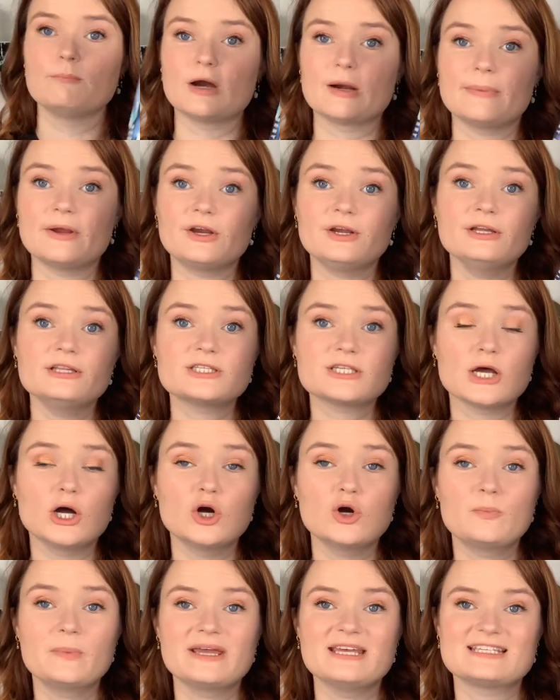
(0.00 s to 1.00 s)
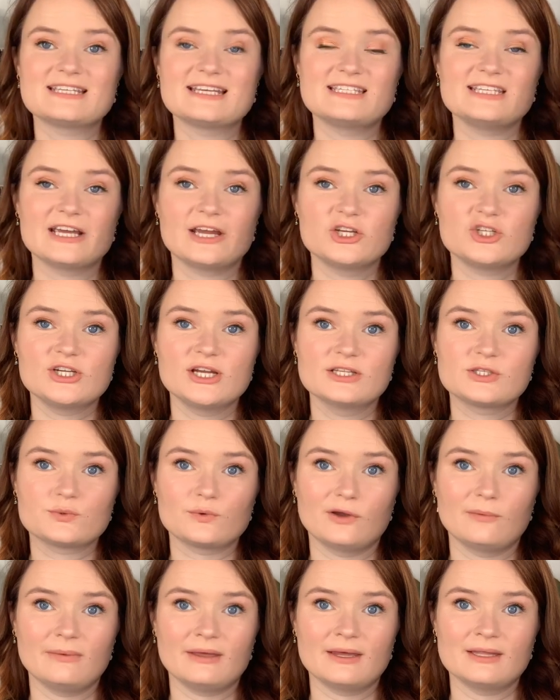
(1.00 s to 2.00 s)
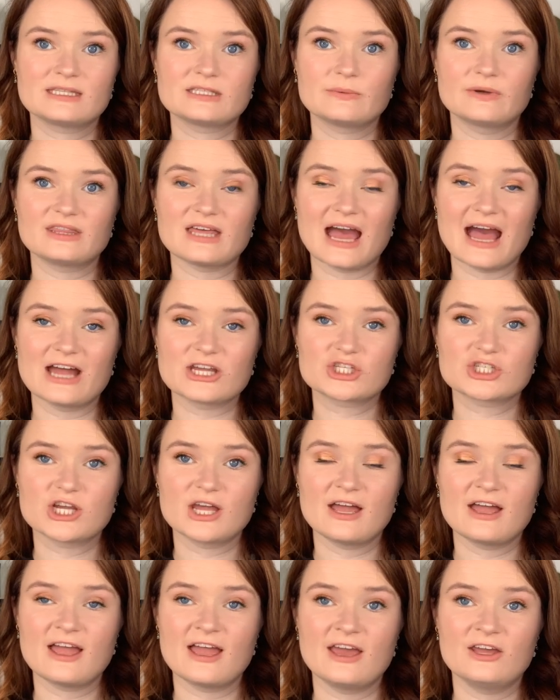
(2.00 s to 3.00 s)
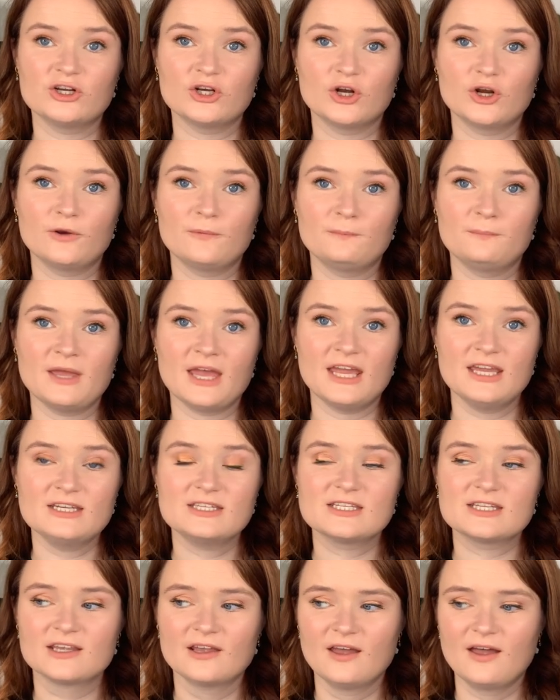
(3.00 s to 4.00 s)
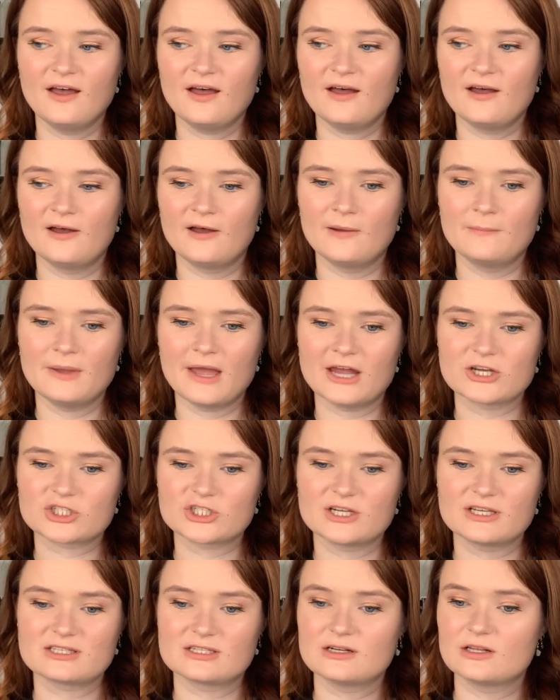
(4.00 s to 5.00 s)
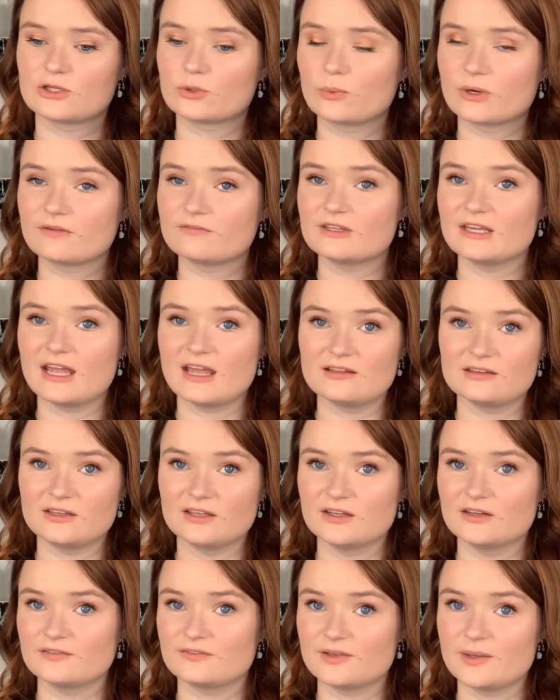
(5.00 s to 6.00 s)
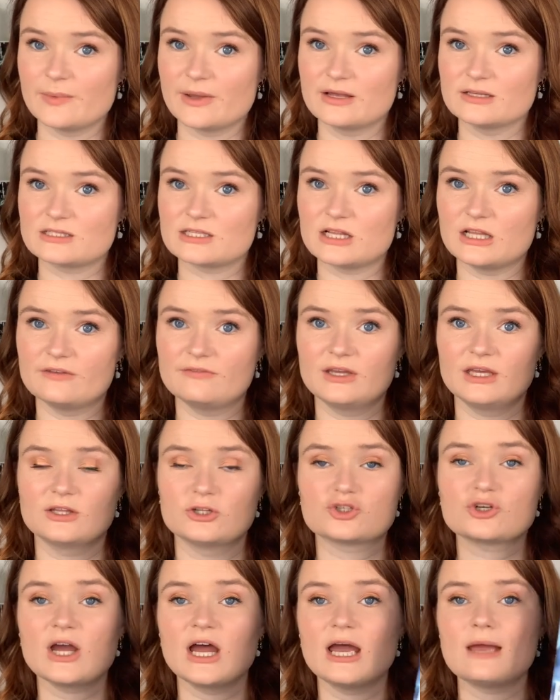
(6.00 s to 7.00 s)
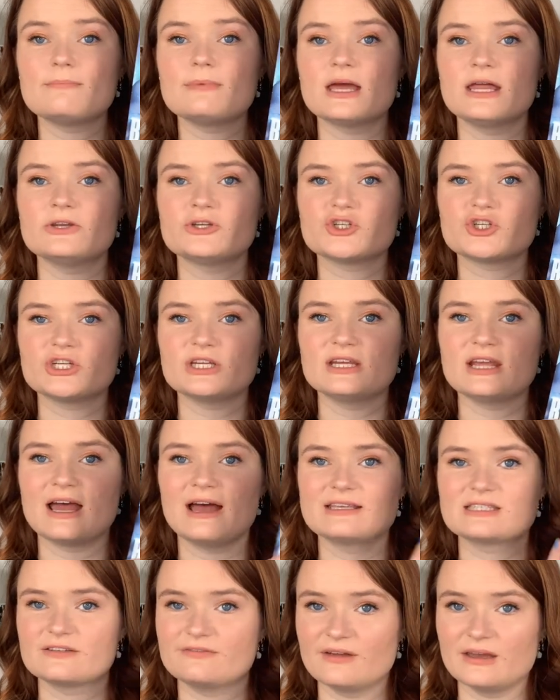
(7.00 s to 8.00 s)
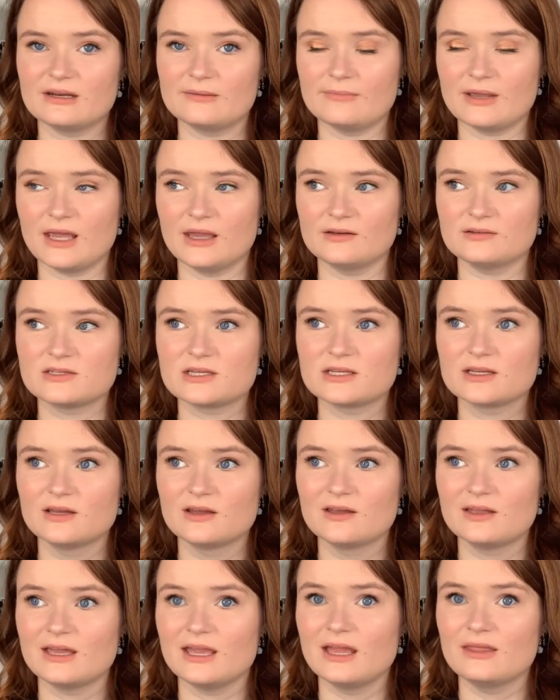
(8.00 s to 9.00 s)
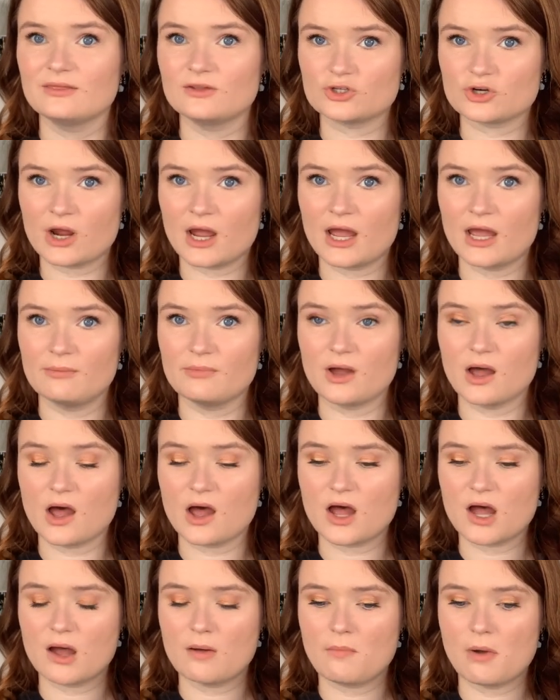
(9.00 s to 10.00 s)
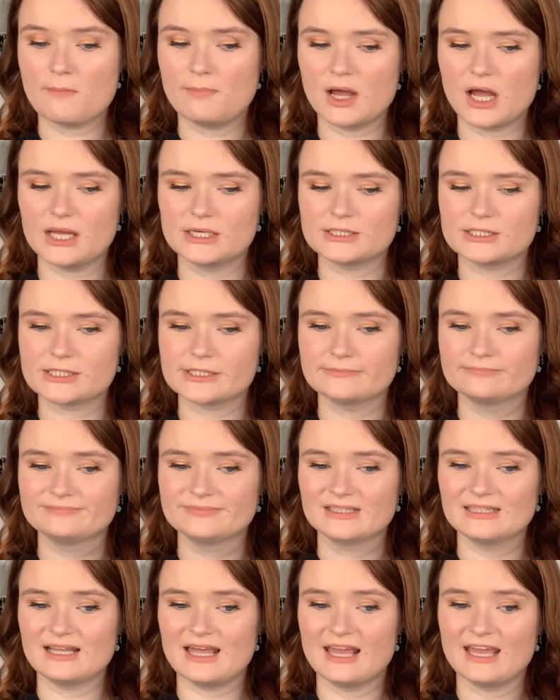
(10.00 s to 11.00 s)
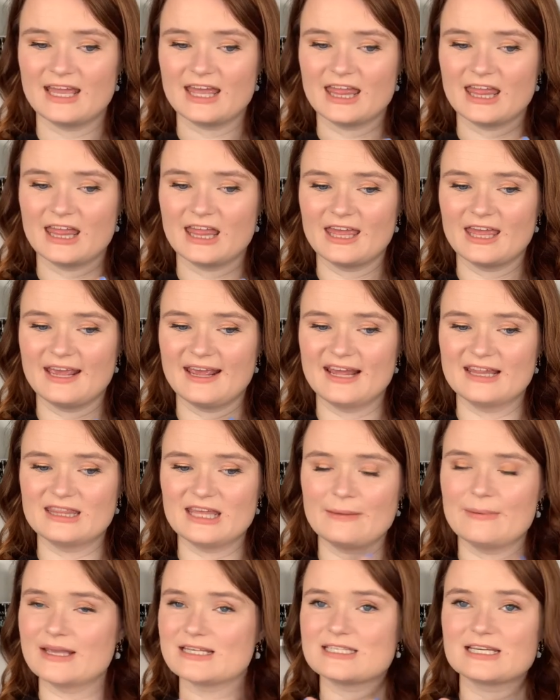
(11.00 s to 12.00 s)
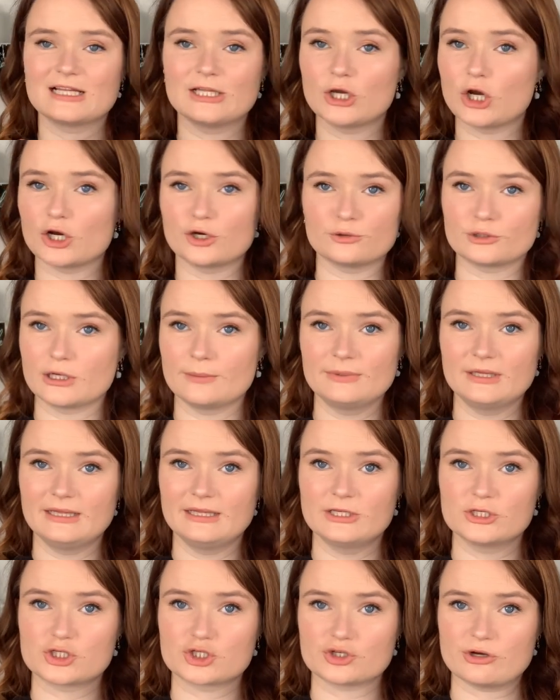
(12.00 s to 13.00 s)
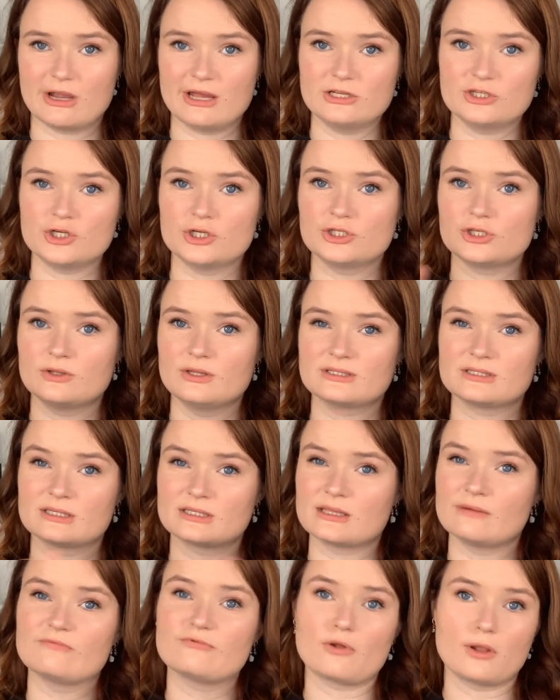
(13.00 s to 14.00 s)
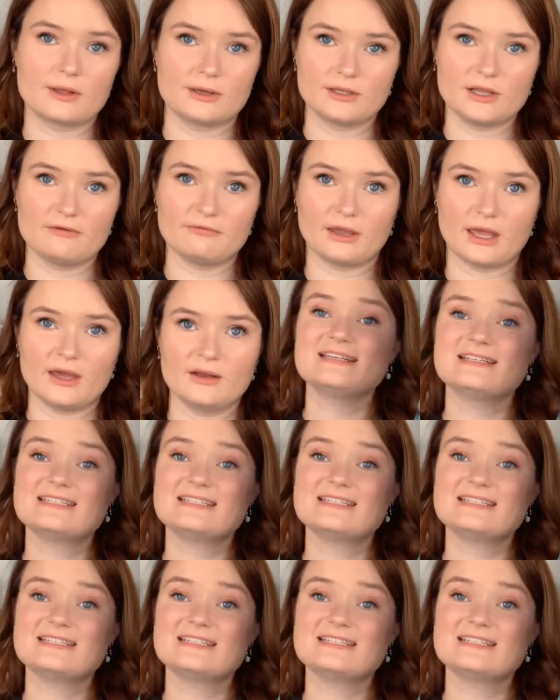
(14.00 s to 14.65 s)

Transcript: Barbarian's Hope is a second chance romance with Asha and her mate. Um, Asha is another one of the alien females living in the tribe, and she has a fated mate in the tribe, um, but like they basically are completely estranged, and so this is them falling in love again.